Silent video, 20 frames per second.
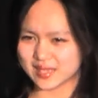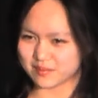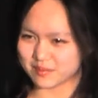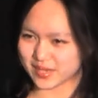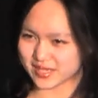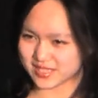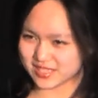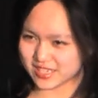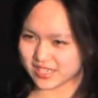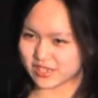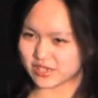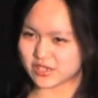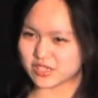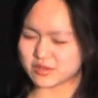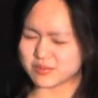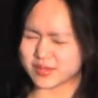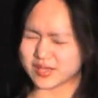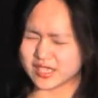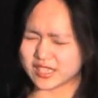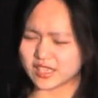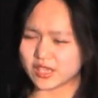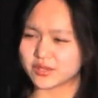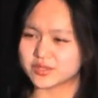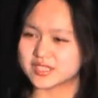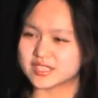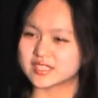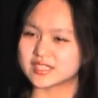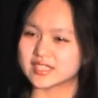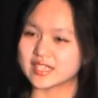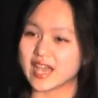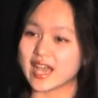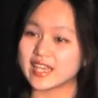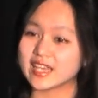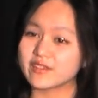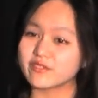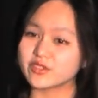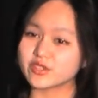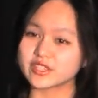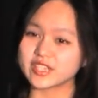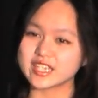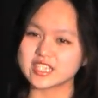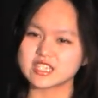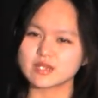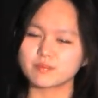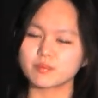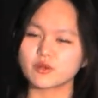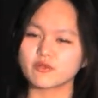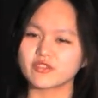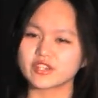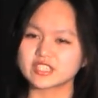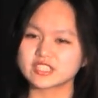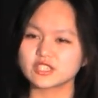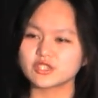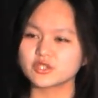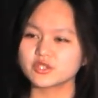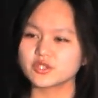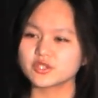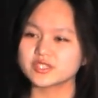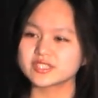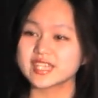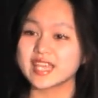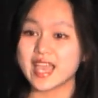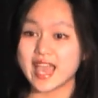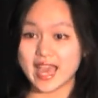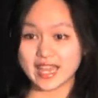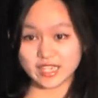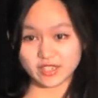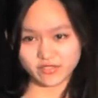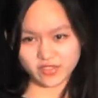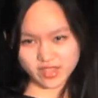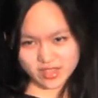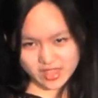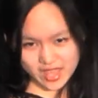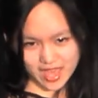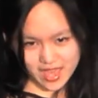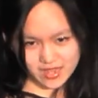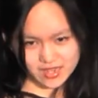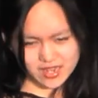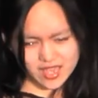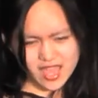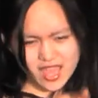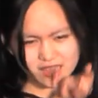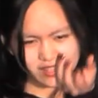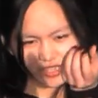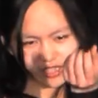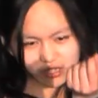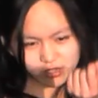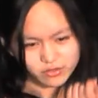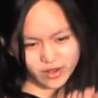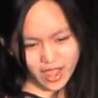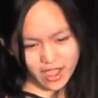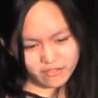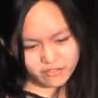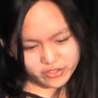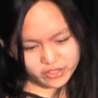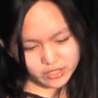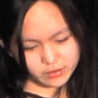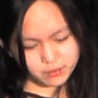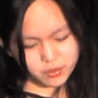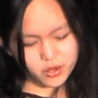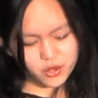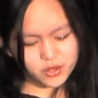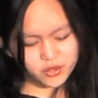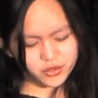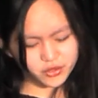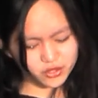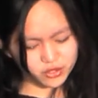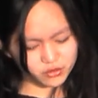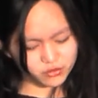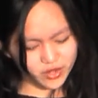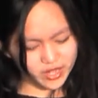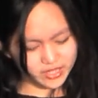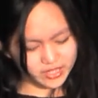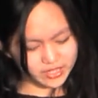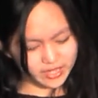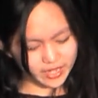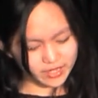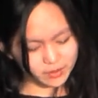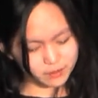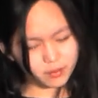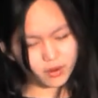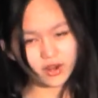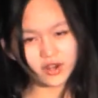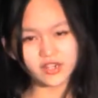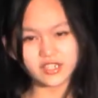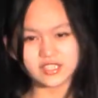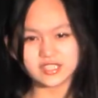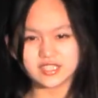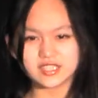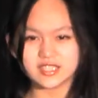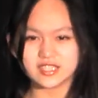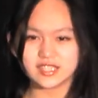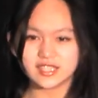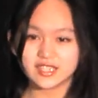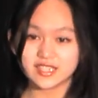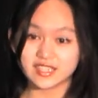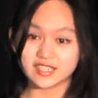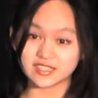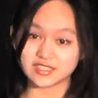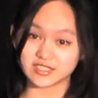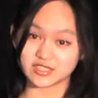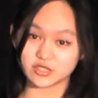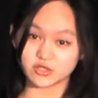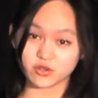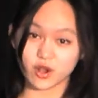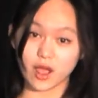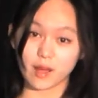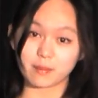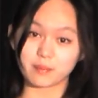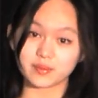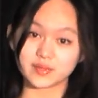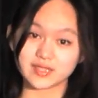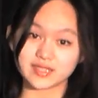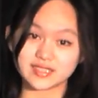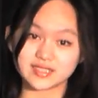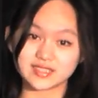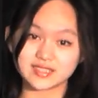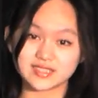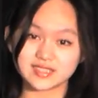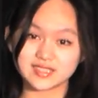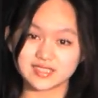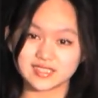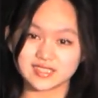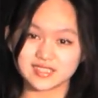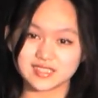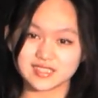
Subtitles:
Let my tears be the closest thing I ever get to perfect circles, and even then, let gravity pull their radii apart into droplets.